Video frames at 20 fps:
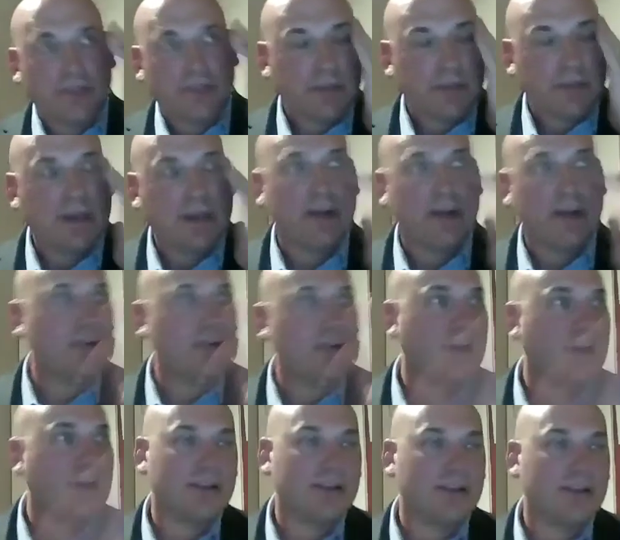I mean, I know you
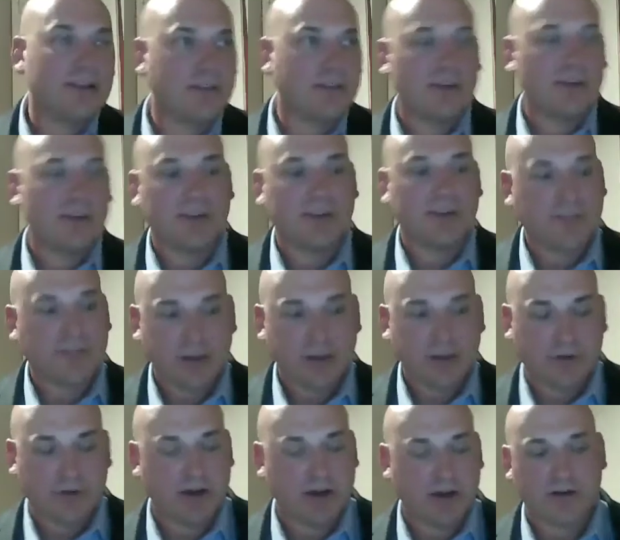guys are the
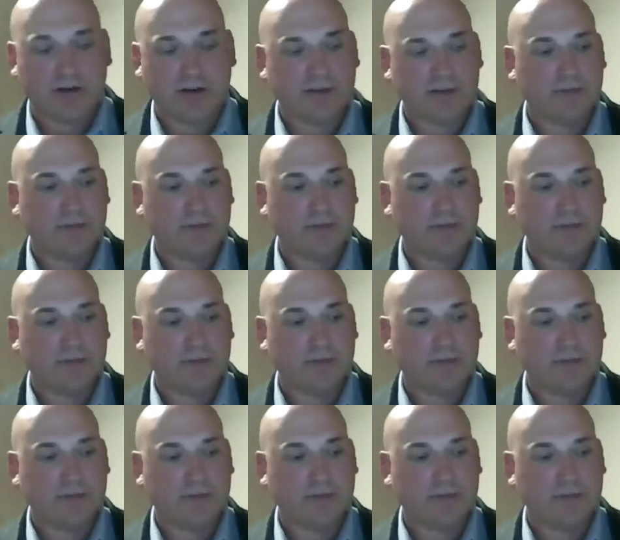statewide R's.